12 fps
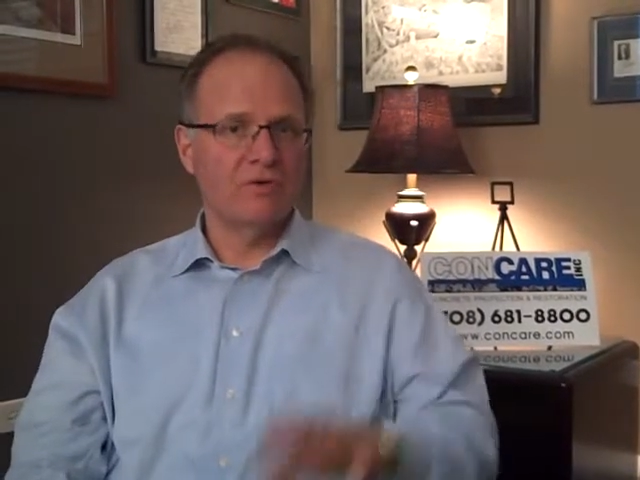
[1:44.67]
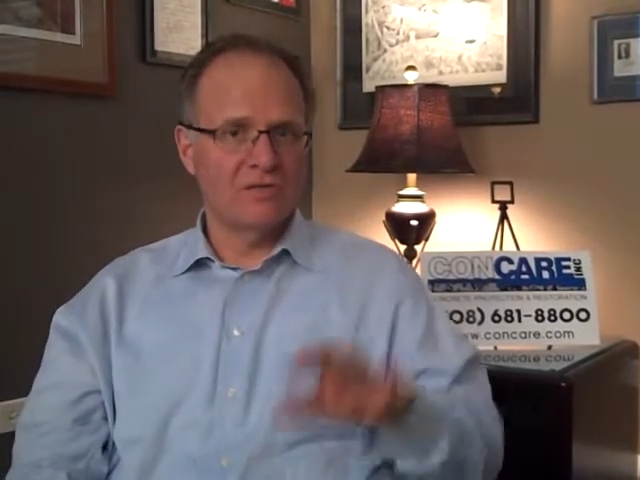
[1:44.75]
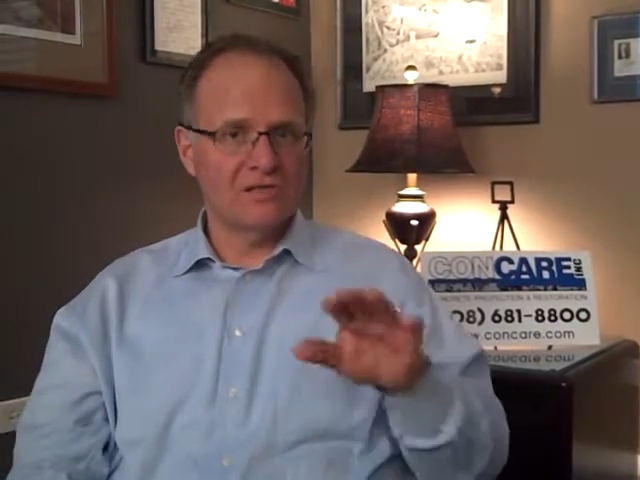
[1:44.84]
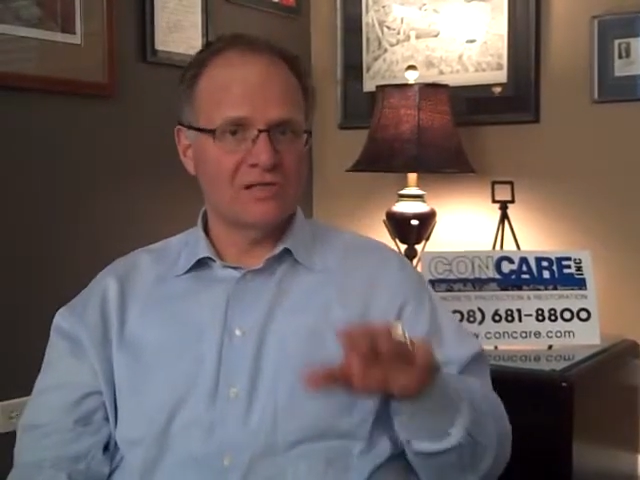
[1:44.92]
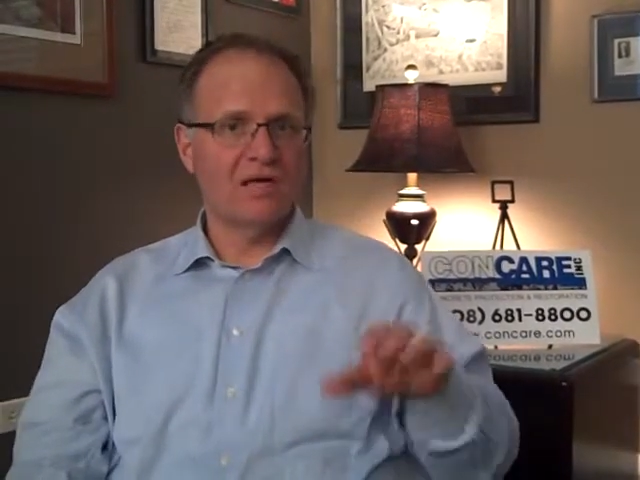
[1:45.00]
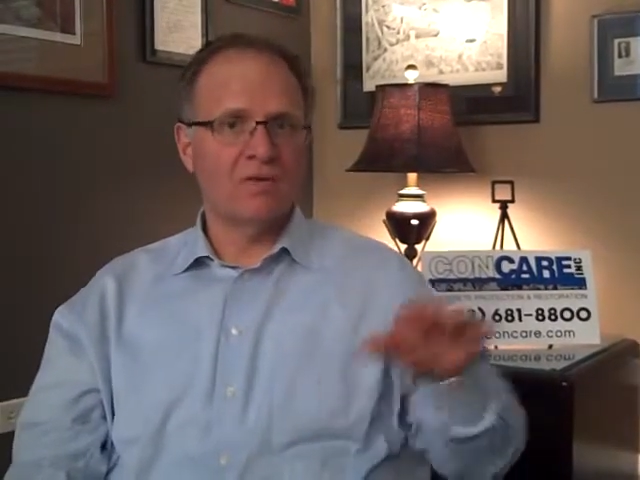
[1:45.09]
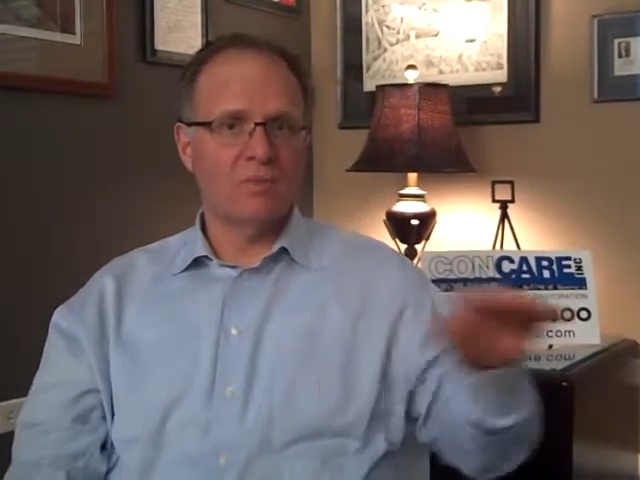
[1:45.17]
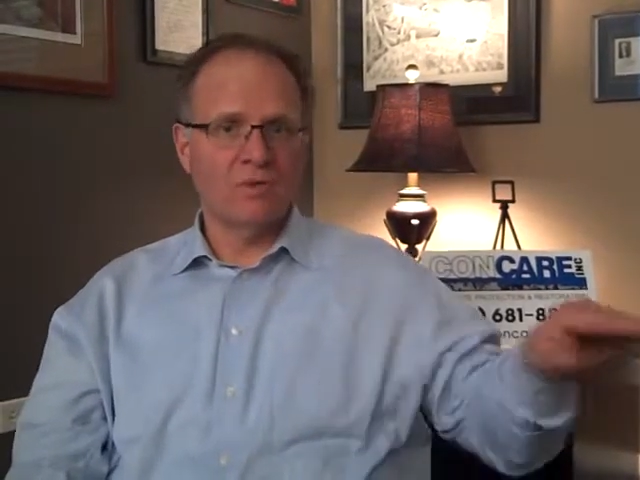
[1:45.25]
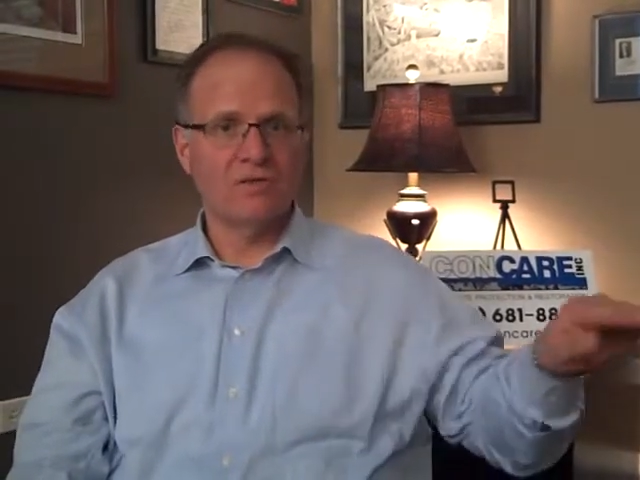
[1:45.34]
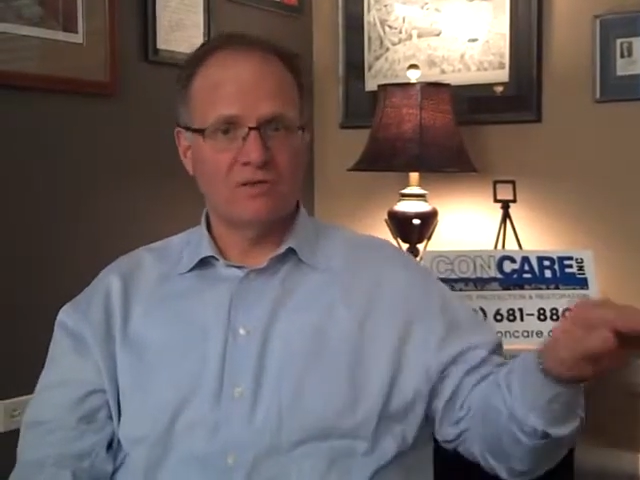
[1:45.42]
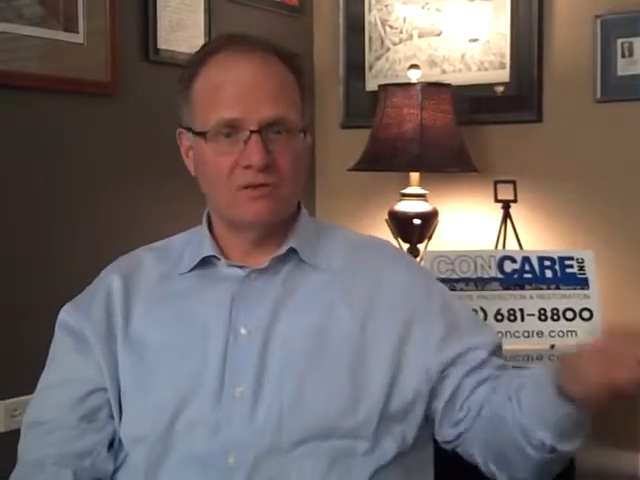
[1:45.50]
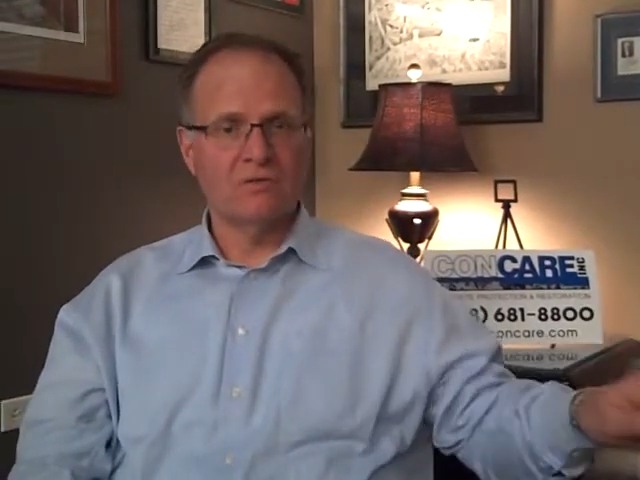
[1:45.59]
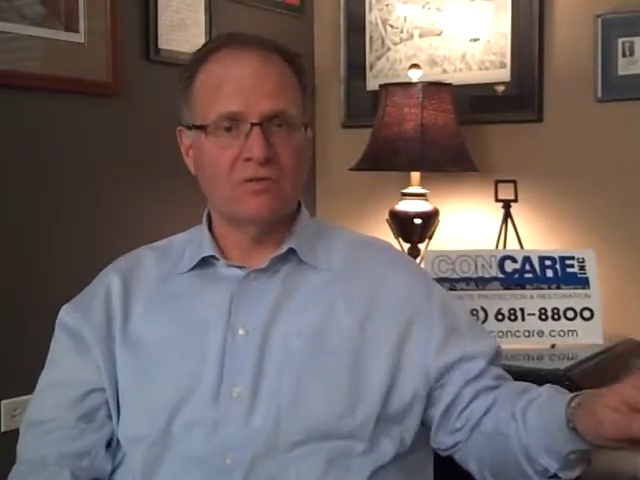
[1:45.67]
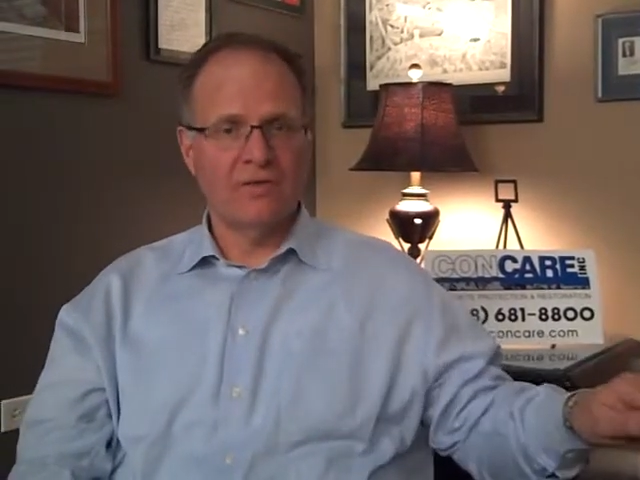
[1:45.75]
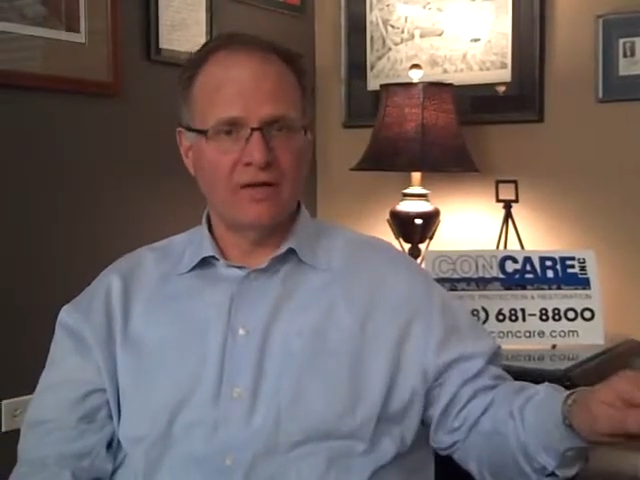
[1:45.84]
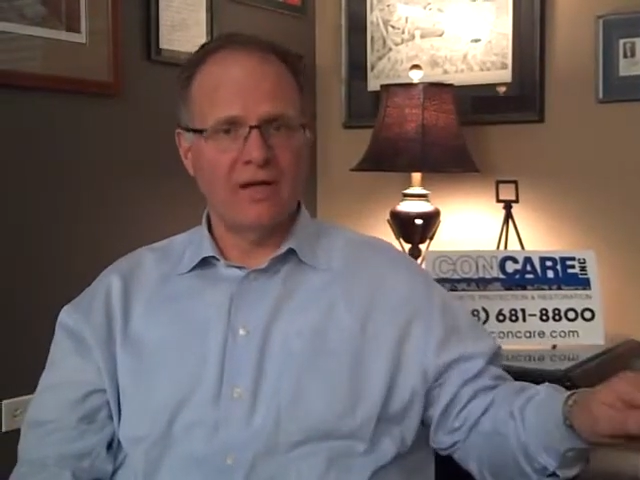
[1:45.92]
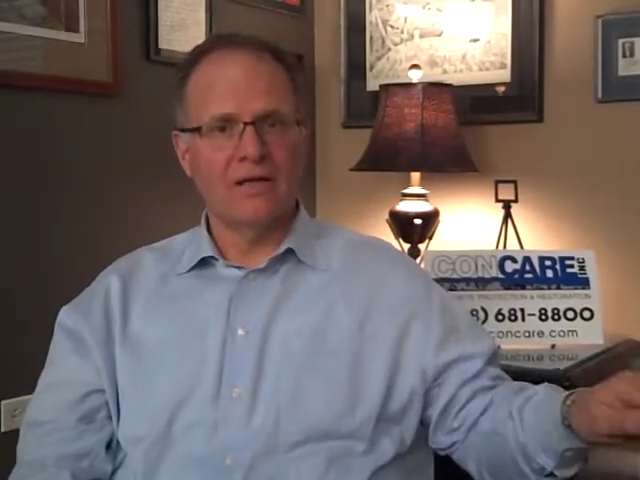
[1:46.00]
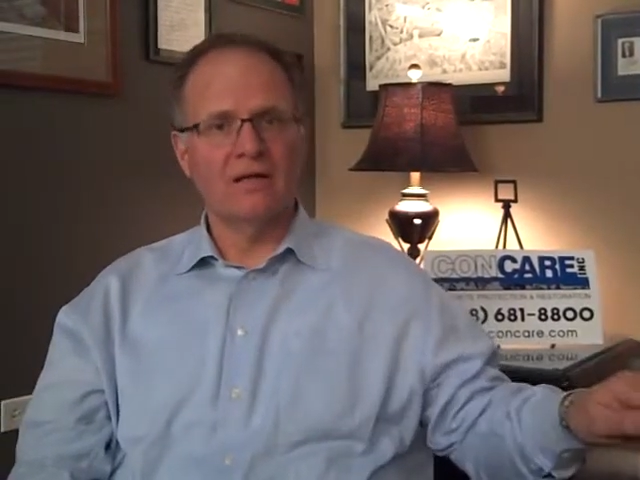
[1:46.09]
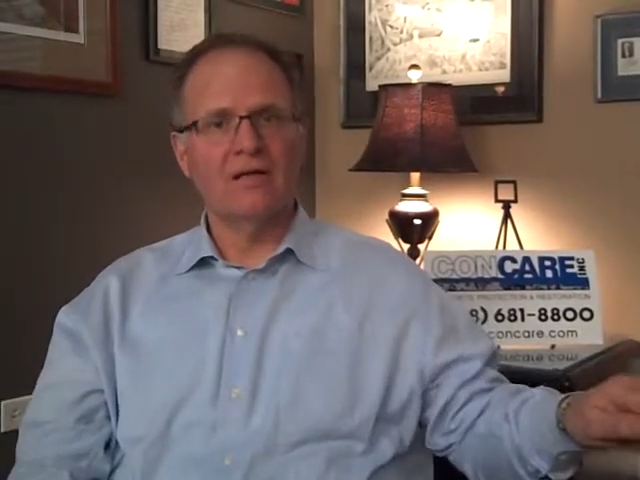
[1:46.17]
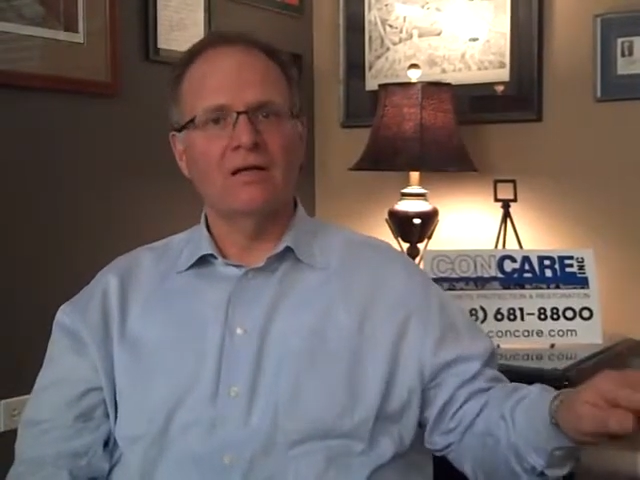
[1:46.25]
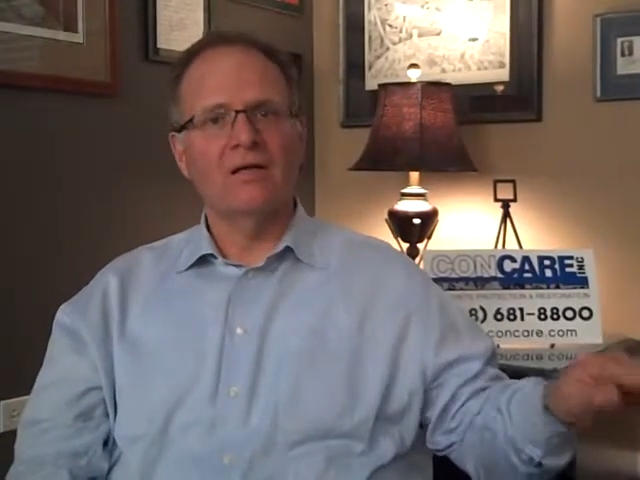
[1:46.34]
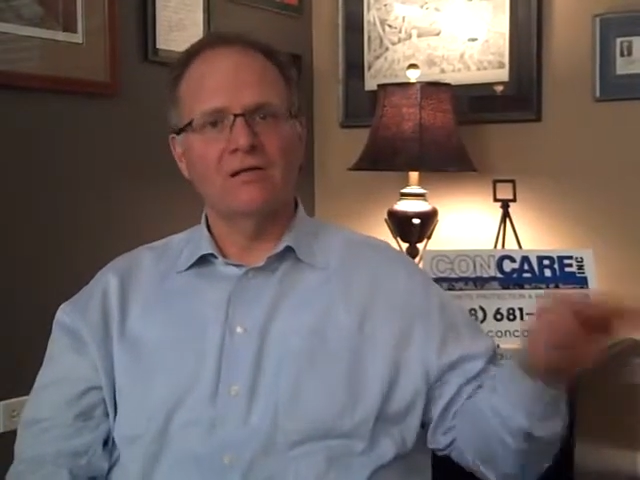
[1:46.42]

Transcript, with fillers: you decide what to do with that